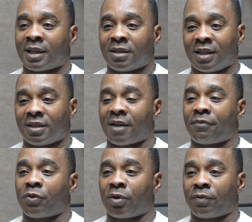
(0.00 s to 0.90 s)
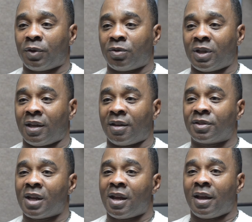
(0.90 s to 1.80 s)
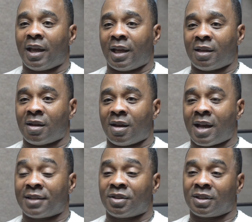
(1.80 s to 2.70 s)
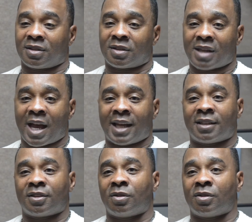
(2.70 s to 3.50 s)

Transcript: I did that for a few years, and I just decided,